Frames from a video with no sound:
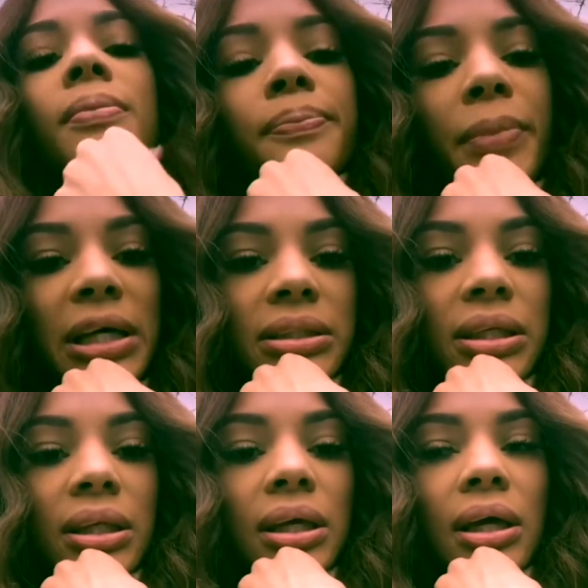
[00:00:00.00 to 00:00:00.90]

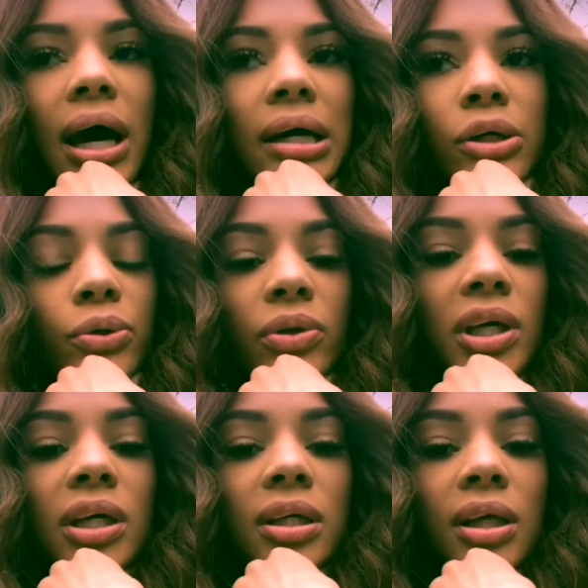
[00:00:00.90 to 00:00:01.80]
Basically, I knew
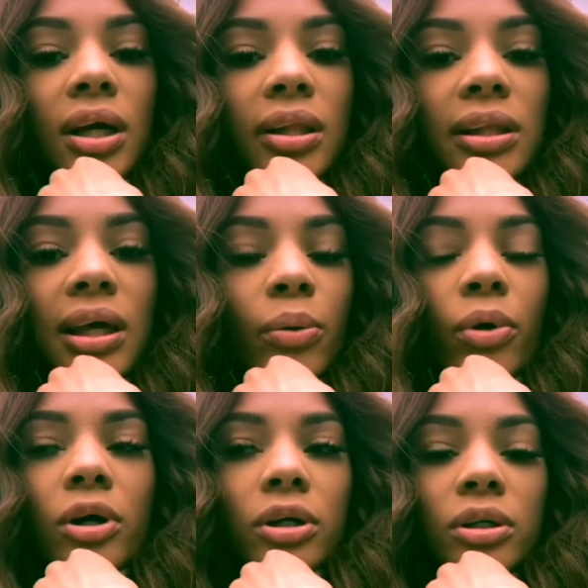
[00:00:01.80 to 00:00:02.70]
then and there that they
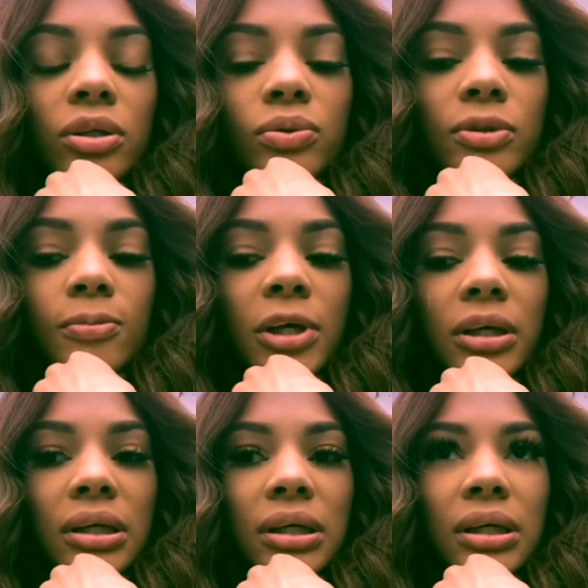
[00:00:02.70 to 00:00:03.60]
weren't gonna use
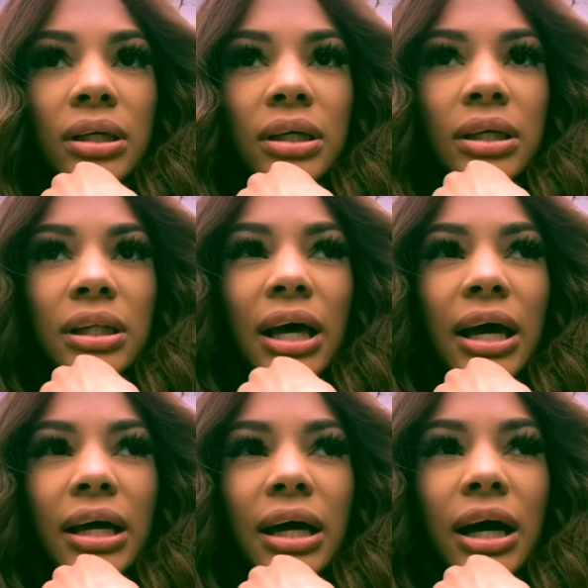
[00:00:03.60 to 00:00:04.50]
me.
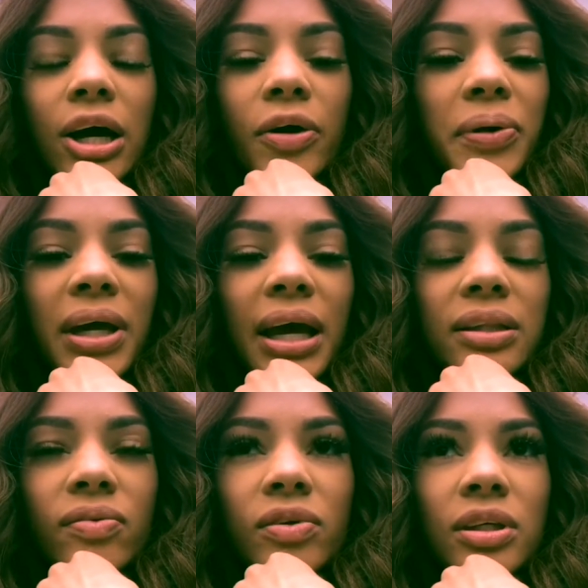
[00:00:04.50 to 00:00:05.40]
Like, I already had
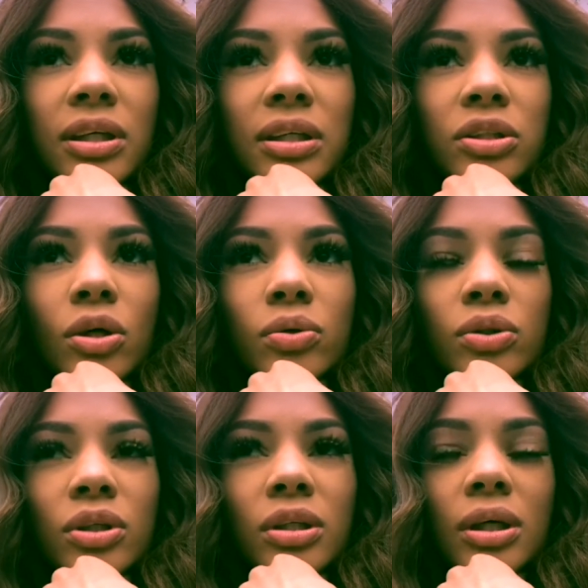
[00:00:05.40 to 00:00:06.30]
the feeling. So
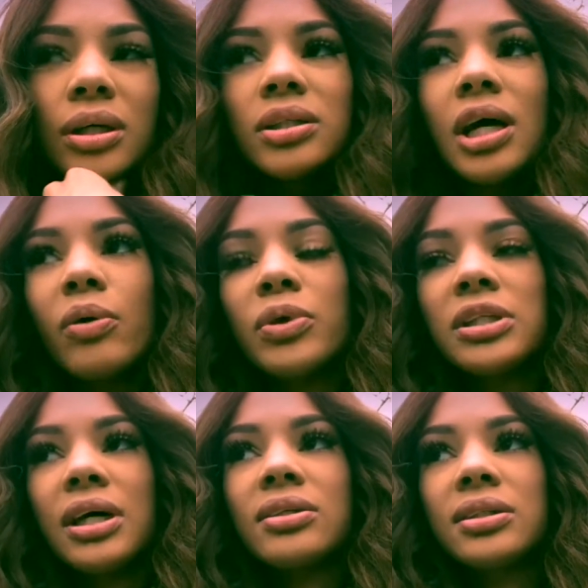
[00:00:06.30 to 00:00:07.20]
during lunch, I went
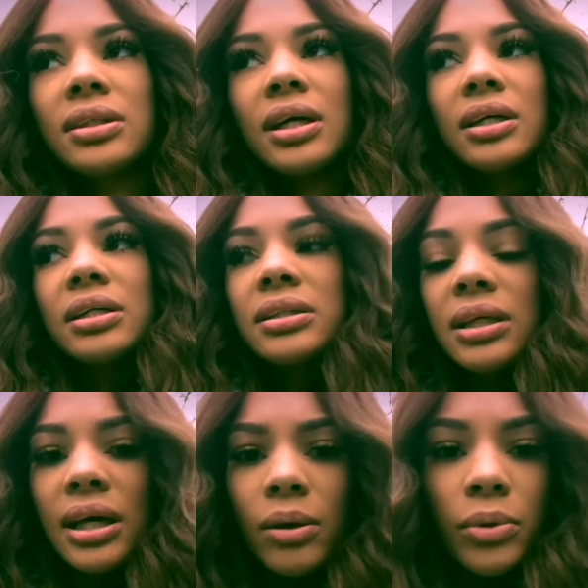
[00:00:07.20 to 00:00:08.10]
downstairs
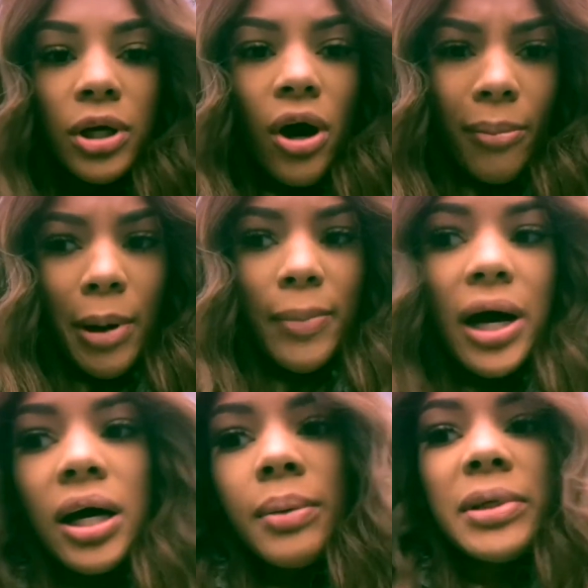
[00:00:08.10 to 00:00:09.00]
and I went and called my
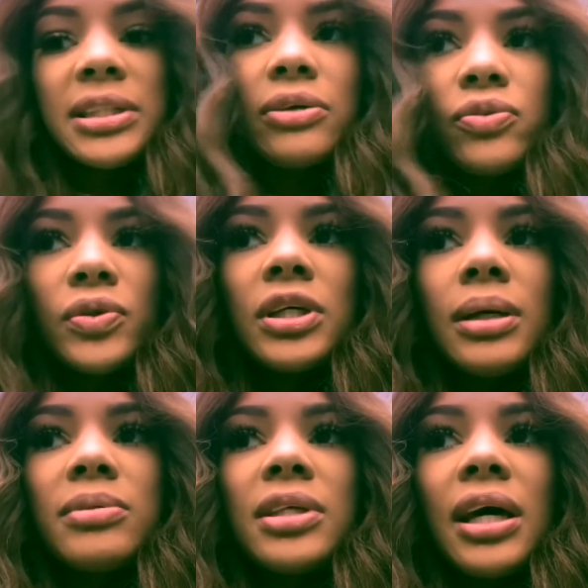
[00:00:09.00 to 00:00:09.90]
mom because I was really
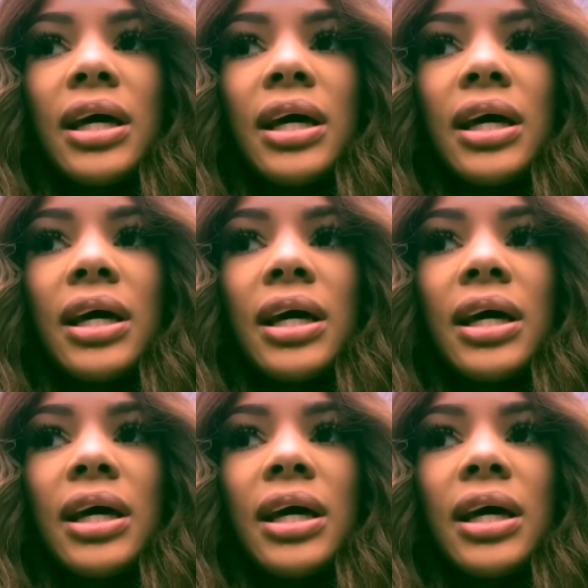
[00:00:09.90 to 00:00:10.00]
upset.